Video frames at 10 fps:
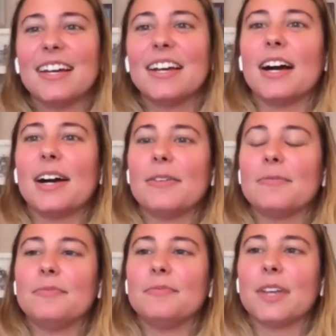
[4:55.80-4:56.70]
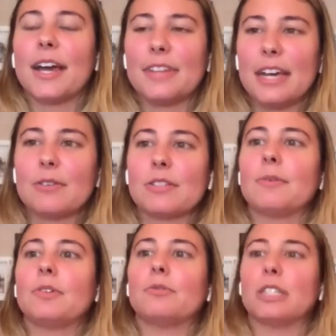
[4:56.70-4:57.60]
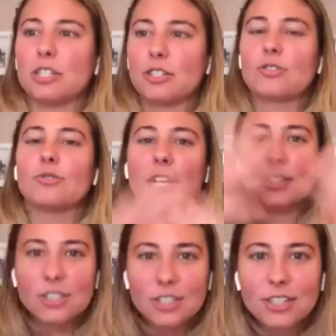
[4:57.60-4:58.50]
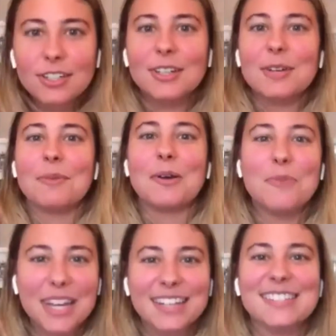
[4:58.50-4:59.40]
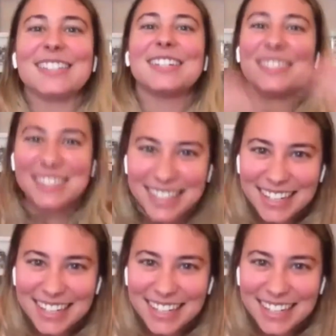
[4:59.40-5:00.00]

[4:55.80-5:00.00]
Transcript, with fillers: um, I think I was able to really stretch my wings literally